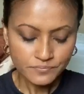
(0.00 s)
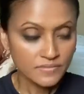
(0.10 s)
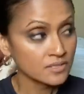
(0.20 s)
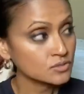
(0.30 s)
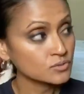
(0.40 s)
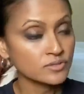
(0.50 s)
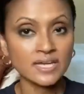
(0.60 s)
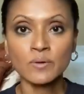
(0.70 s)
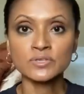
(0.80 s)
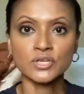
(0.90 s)
So today
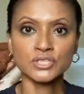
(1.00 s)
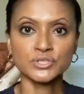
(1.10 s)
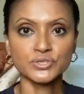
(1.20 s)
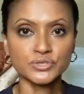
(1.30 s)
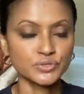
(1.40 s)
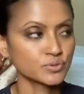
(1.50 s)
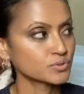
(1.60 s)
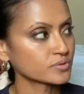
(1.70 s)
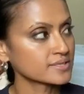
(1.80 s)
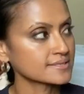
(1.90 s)
I want to introduce you
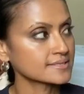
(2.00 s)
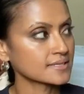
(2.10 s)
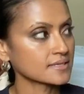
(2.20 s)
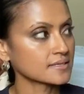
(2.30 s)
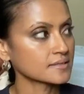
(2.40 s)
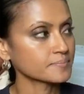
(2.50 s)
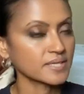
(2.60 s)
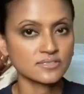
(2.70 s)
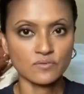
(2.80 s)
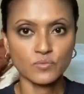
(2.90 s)
to this
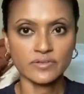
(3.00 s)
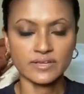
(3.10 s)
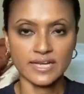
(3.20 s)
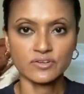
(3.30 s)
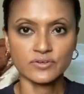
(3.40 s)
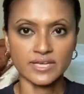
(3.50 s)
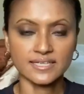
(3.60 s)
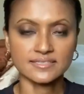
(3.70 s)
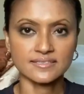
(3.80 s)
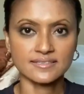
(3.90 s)
piece of work that I
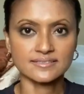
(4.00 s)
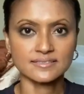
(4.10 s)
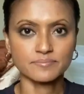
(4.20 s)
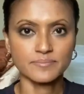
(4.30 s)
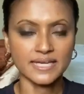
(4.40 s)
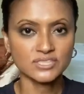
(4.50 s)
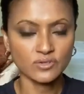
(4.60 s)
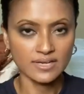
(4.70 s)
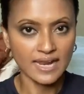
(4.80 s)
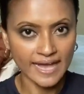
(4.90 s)
created. It's based
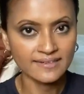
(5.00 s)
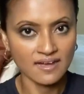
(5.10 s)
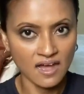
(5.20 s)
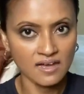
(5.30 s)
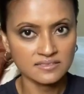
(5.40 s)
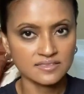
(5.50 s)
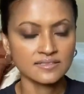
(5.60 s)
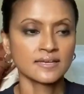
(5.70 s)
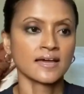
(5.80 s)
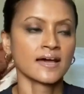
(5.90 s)
on line art.
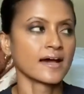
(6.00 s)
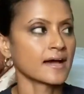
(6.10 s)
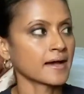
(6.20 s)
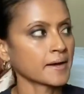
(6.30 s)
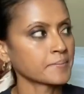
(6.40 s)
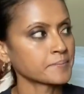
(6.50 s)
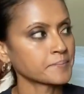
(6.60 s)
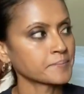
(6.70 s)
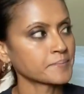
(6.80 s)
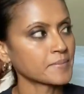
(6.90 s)

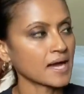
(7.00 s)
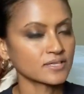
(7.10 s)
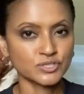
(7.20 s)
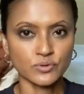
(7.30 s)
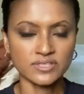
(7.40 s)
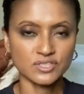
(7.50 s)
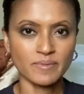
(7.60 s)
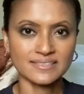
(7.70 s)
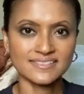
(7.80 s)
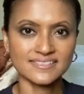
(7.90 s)
I showed it to
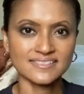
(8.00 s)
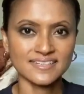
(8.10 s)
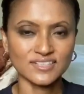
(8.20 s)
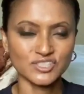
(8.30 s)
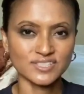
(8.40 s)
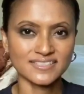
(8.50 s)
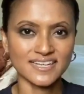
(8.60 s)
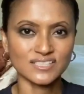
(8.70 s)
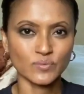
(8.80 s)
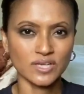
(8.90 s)
my sister and she
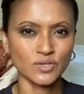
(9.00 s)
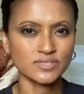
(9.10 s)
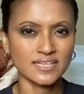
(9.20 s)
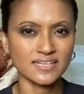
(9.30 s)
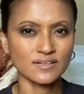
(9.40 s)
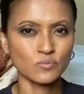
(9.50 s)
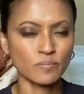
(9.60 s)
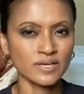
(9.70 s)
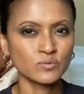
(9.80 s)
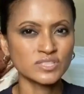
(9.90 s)
says, well, it looks like a
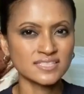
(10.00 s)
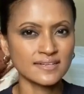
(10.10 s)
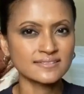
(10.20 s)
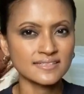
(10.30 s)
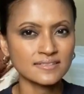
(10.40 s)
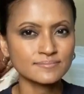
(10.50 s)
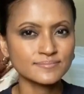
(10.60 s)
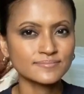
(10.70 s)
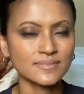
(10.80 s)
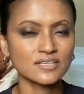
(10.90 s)
woman who's nursing
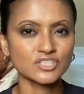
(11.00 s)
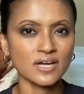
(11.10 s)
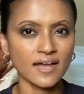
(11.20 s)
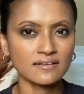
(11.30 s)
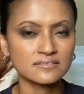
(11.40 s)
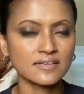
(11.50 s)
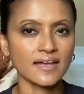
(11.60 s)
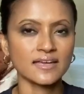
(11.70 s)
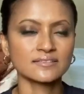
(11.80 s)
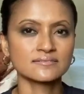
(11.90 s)
her child.
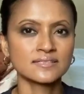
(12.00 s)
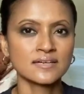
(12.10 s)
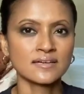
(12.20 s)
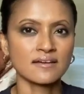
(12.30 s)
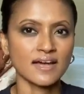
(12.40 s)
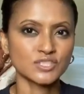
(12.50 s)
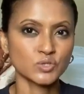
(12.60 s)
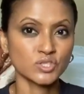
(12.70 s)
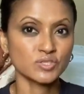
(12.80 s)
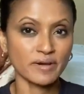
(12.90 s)
And I
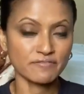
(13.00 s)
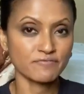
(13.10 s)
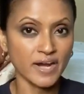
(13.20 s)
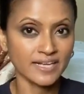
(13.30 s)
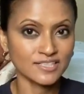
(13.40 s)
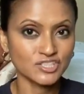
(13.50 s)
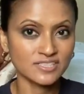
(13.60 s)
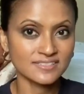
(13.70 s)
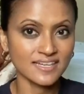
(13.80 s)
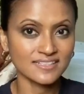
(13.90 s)
showed it to my friend and she
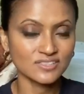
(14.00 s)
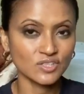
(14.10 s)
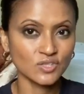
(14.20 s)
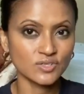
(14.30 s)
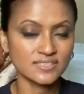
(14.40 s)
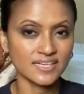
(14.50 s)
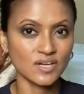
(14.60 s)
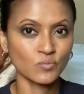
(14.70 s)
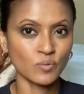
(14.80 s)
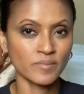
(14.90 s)
says, looks like
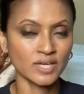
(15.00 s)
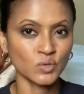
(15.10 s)
a woman